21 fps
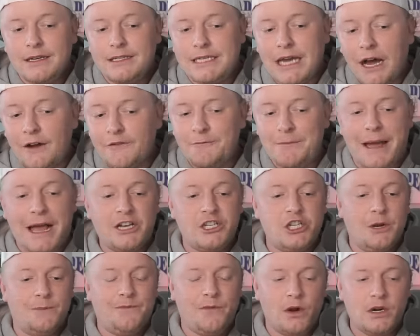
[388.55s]
Tough
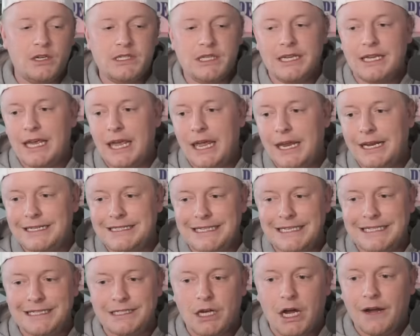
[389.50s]
matchup versus the Kings.
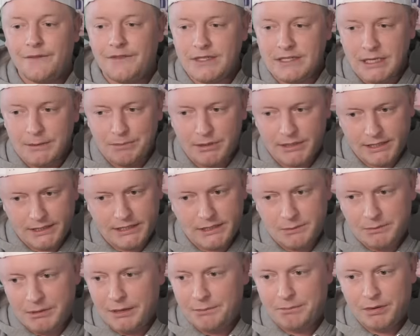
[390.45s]
This is obviously predicted
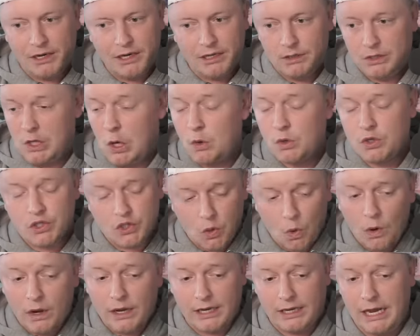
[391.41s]
to be a pretty low
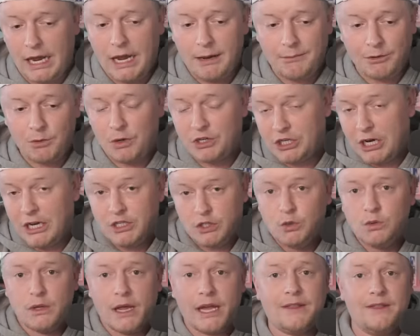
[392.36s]
scoring game in which I
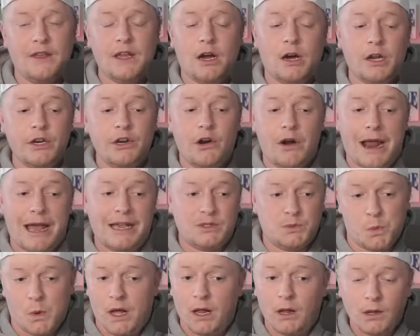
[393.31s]
do like the under as
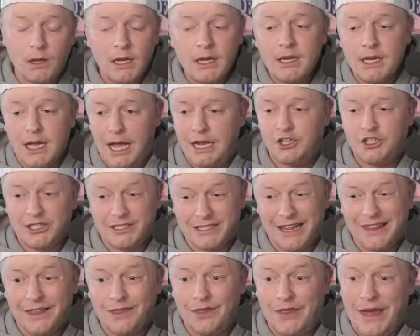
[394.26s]
well, uh, just because I
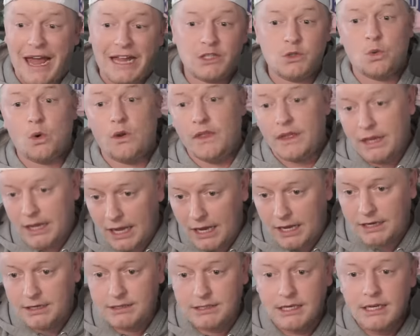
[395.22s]
think that's where the
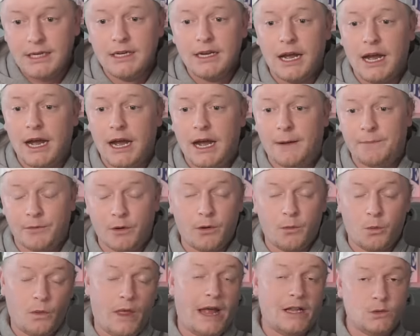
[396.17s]
Kings, um,
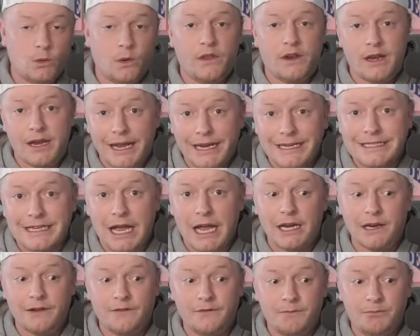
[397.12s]
or that's where the Knicks
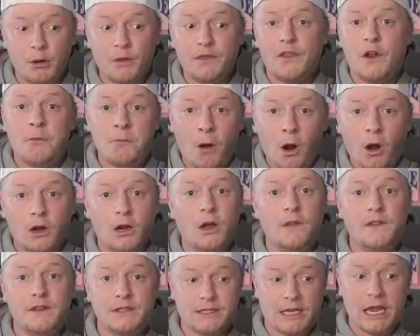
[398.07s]
kind of put their mark
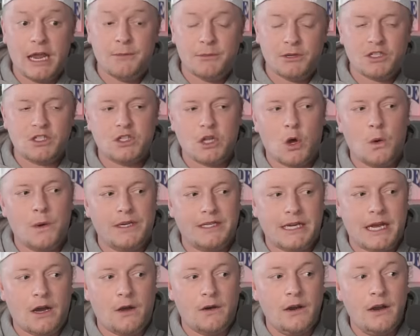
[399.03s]
on this game and slow it
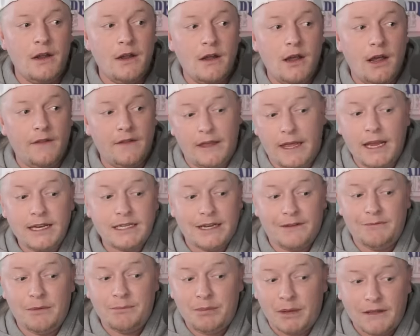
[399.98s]
down. And the Kings
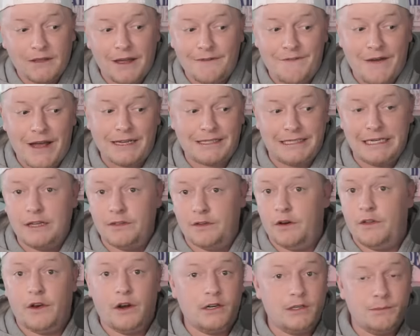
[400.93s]
haven't been playing that fast
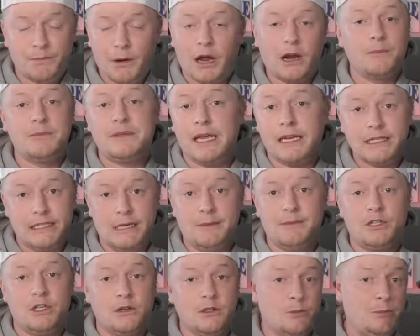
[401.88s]
either. They're bottom 10 team
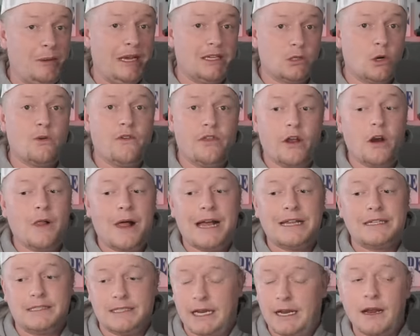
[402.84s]
in terms of pace over their
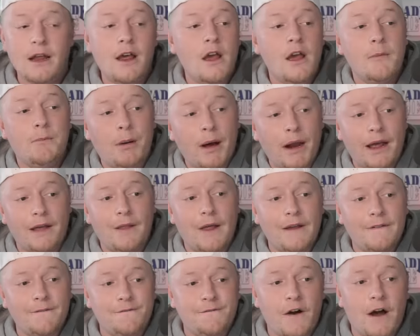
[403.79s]
last 10. But I
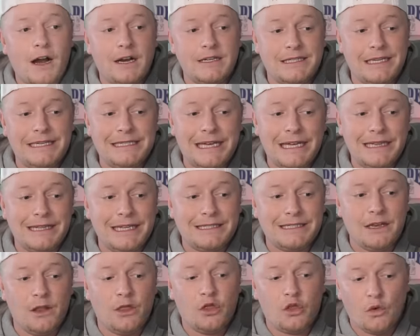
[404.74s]
like Fox. He's hit
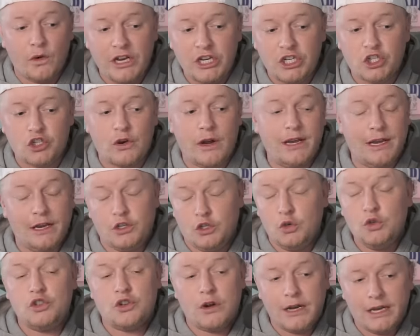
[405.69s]
this in three straight,
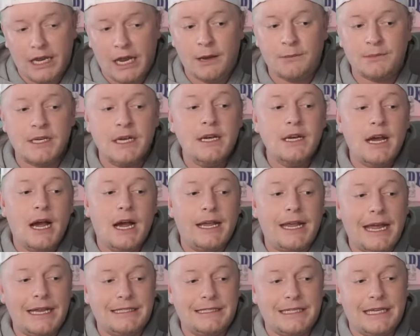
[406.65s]
two straight games
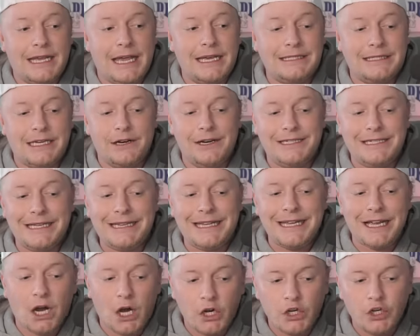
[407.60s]
against the Kings here. He's hit
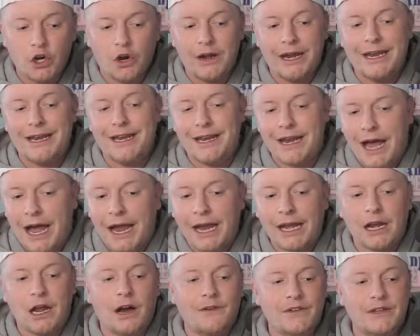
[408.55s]
the under in
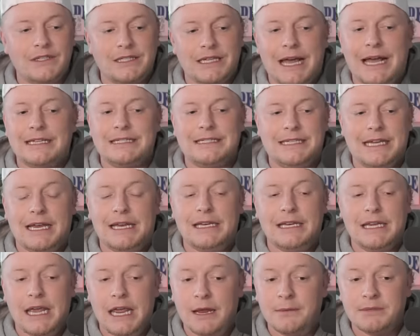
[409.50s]
nine of his last 10
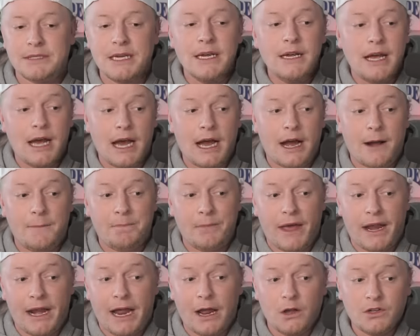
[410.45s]
games. Um,
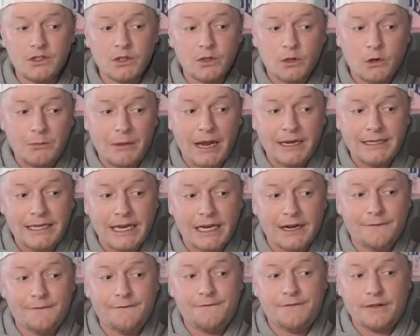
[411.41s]
and I also don't mind
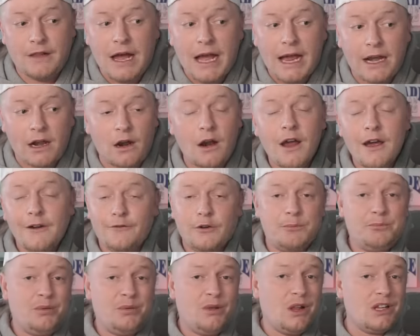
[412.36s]
taking a flyer for
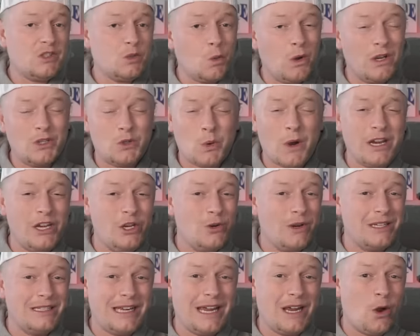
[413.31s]
plus 120. You
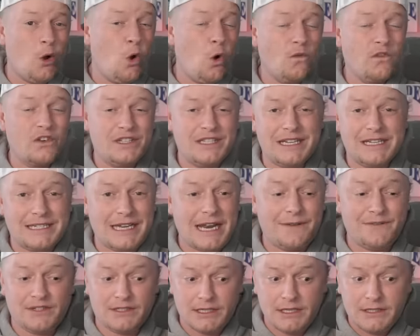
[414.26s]
could take over six and a
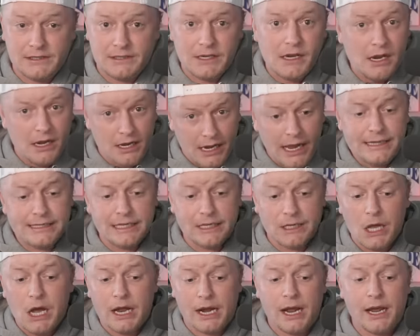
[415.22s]
half assists. It's a
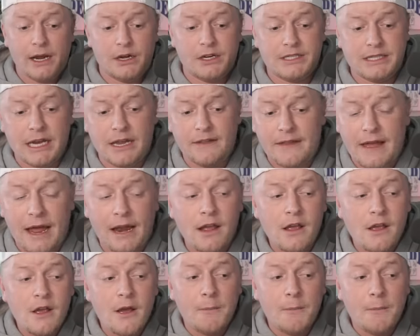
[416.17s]
lot. I understand that.